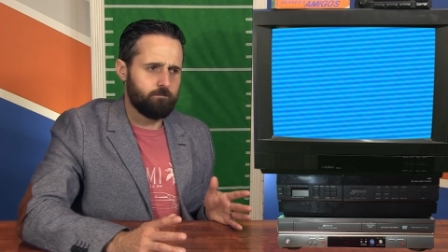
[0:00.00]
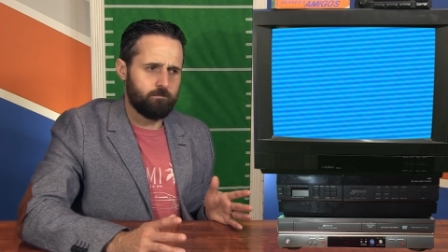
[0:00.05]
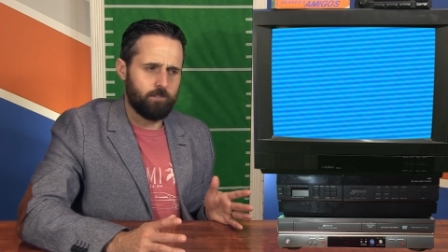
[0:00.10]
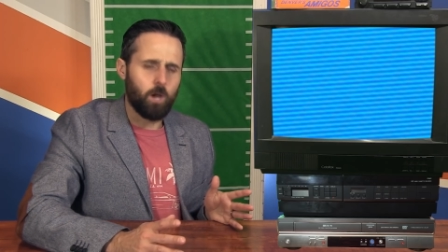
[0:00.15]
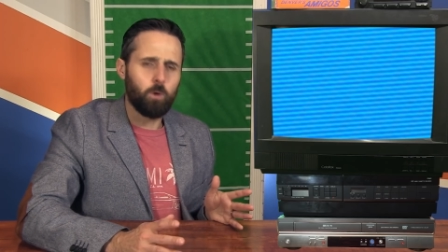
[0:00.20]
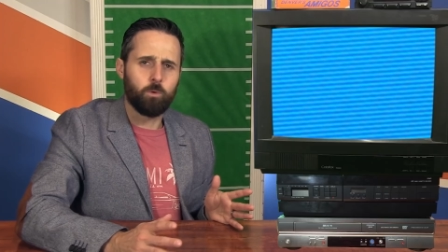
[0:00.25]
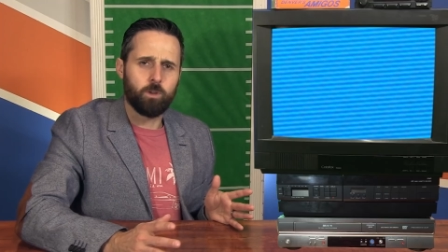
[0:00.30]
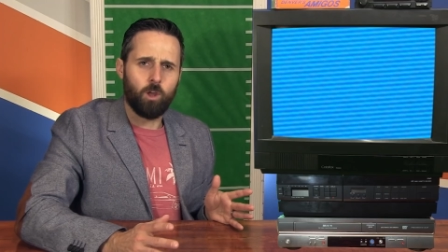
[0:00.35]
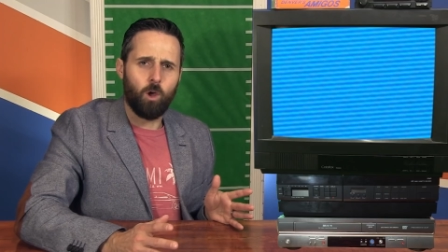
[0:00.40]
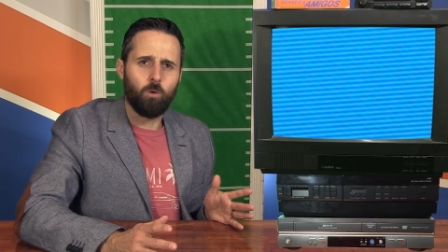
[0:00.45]

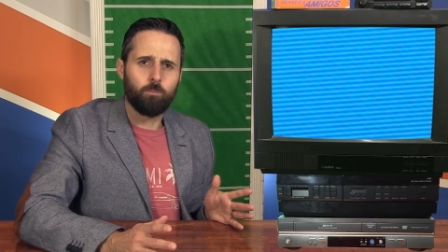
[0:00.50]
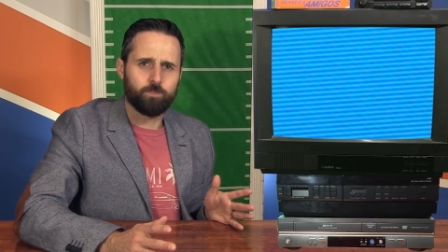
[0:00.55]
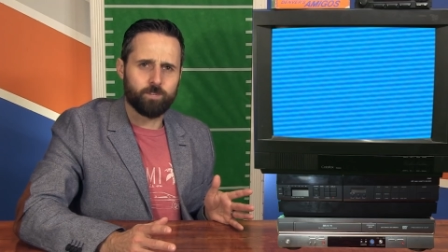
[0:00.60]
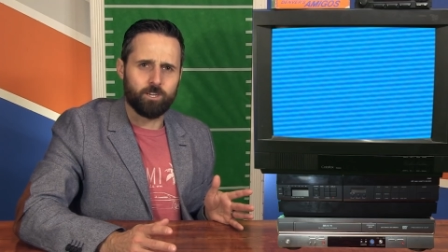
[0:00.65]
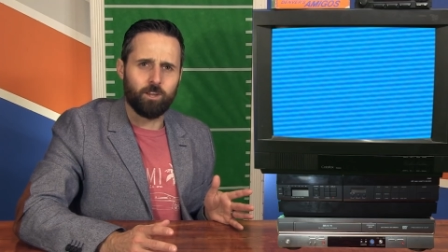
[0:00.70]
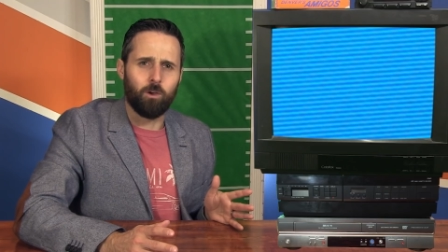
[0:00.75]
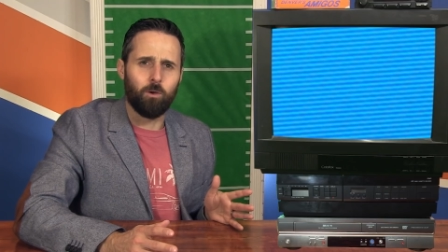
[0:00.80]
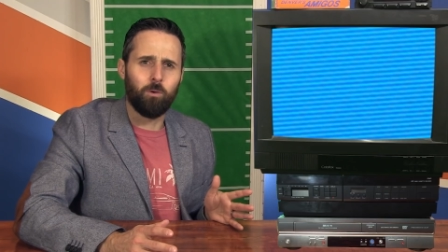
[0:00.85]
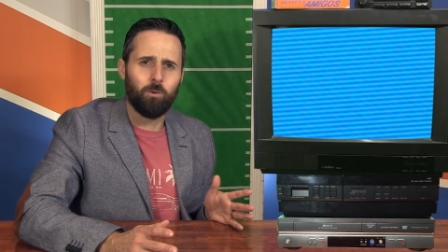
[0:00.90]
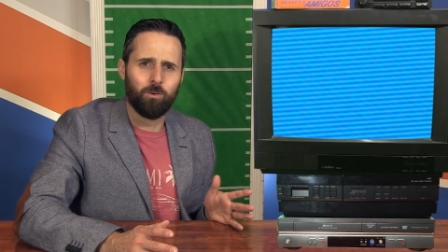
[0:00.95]
I would hope
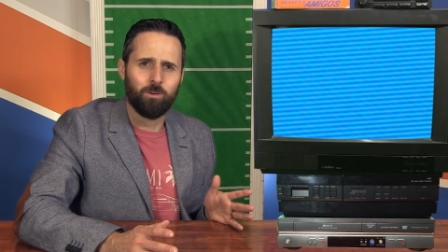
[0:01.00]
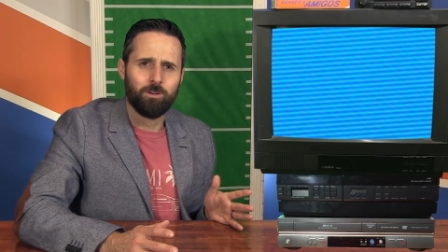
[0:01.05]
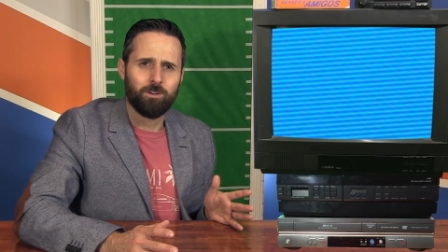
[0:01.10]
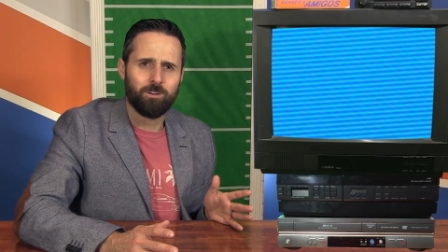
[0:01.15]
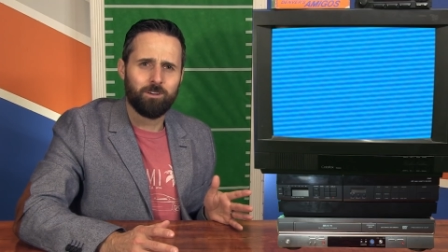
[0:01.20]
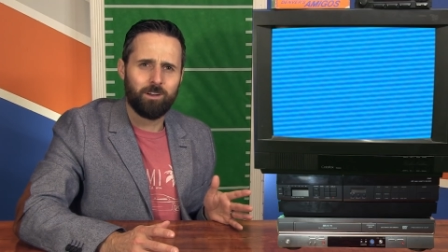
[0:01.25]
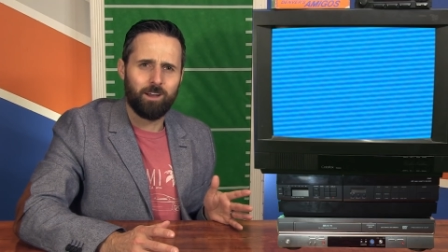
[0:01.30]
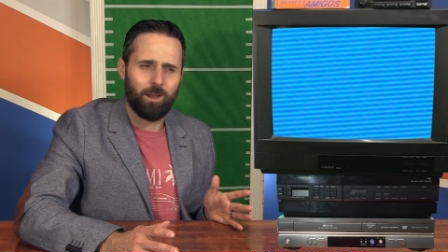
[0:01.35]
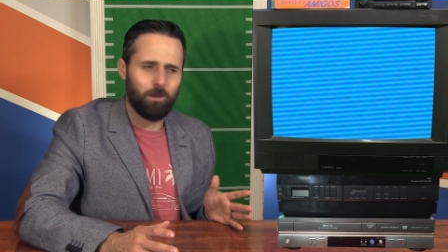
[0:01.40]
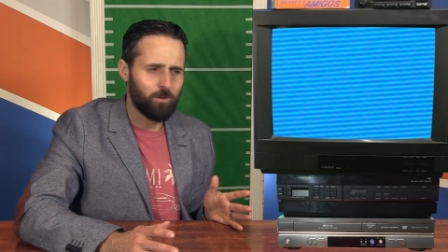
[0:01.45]
so.
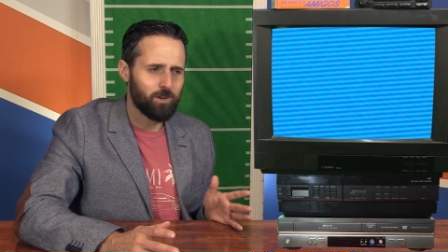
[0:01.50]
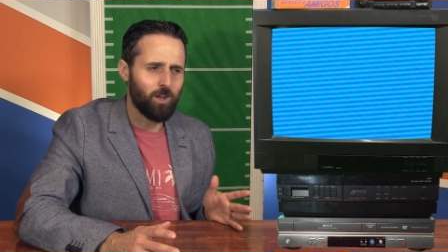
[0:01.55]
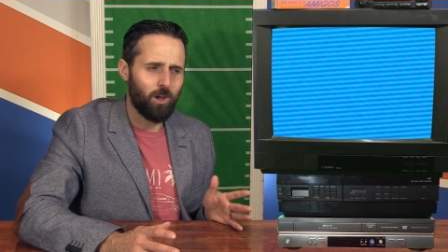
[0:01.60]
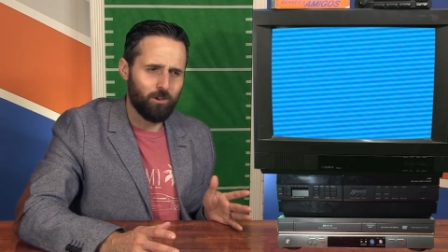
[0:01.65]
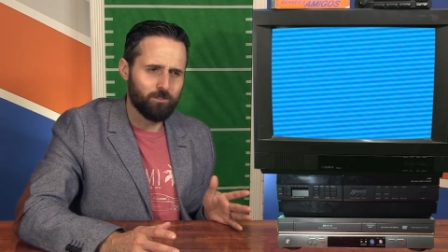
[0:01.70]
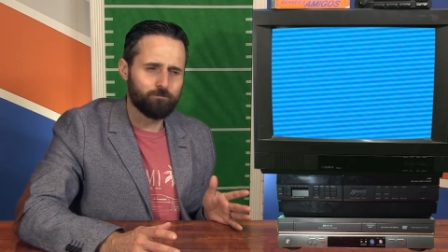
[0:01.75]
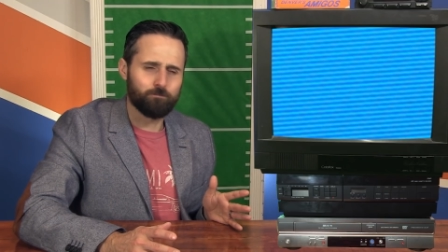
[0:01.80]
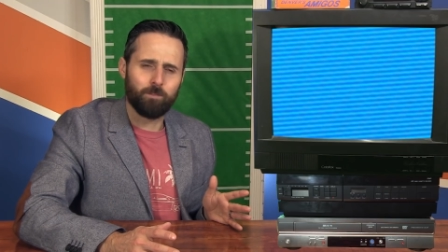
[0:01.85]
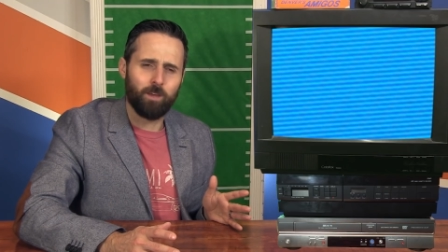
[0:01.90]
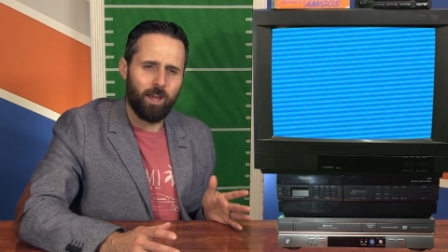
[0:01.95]
I would
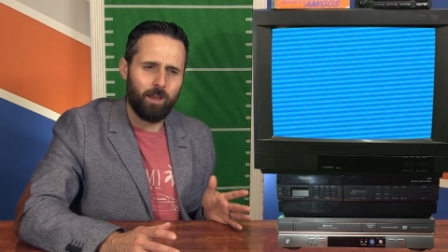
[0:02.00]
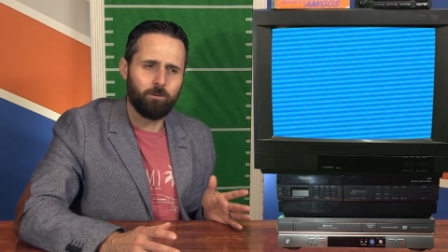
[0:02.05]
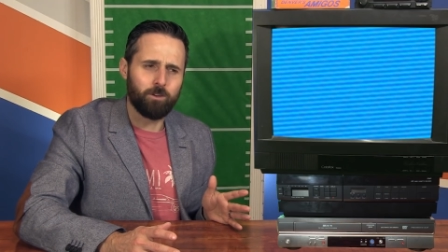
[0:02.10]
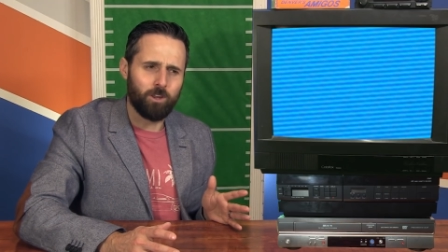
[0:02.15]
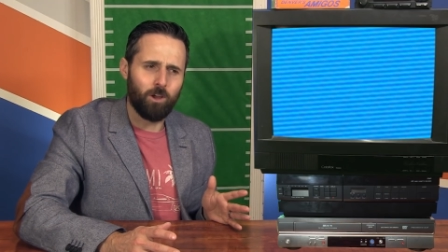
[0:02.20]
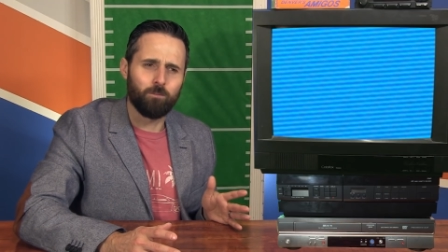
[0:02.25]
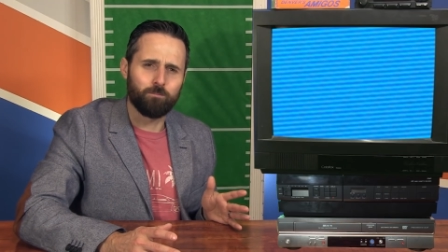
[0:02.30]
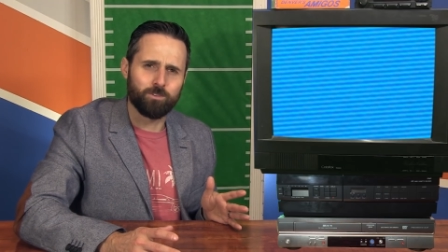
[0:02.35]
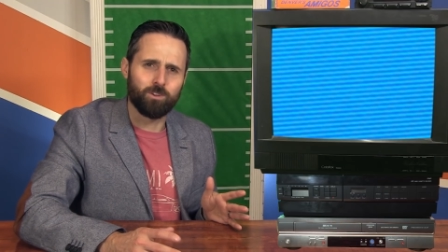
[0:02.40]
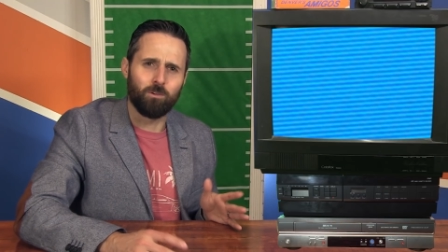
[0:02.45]

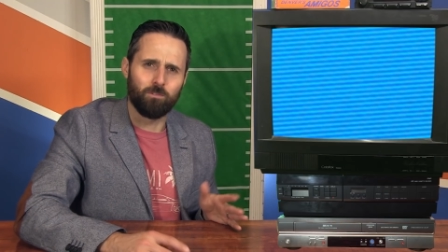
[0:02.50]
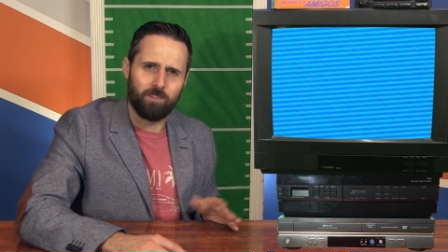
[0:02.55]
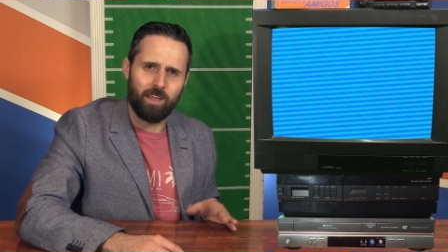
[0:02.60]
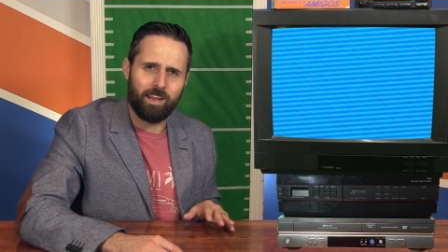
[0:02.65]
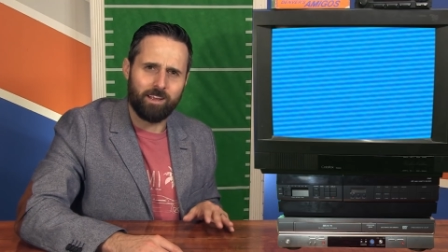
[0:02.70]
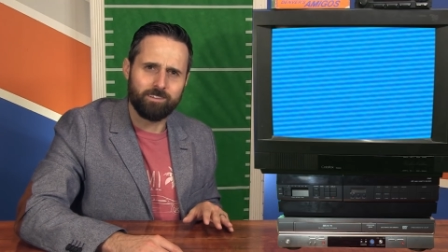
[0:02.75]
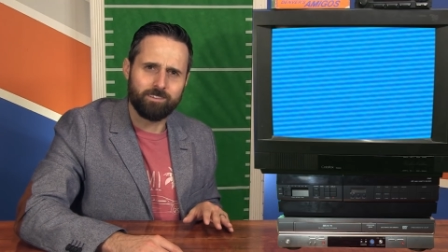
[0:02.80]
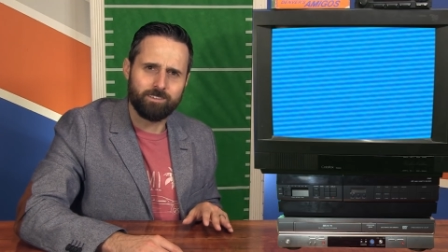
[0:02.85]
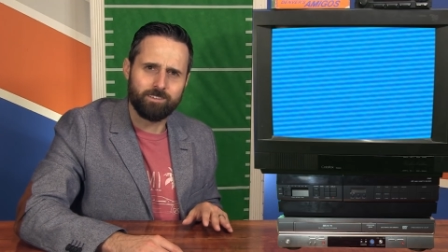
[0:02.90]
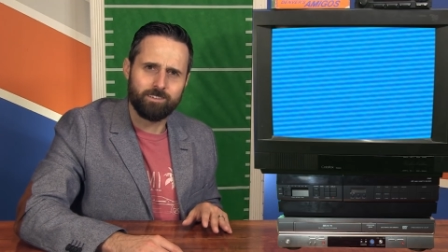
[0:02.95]
hope so,
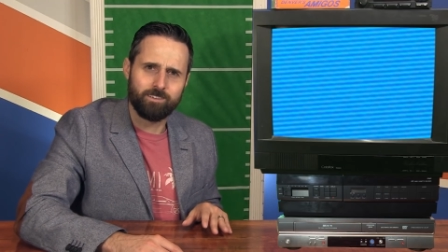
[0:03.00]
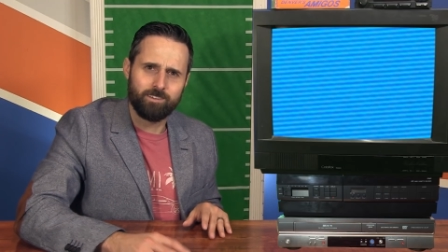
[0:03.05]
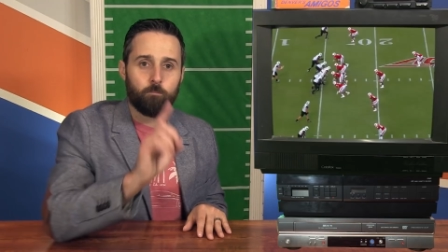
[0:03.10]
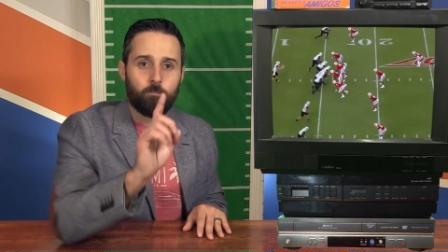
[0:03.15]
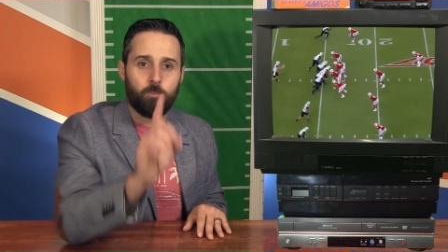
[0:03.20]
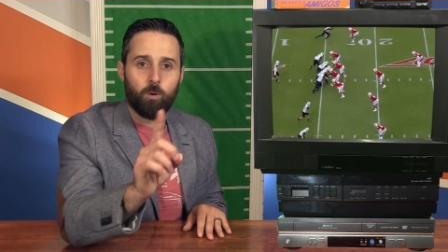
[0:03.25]
Lance.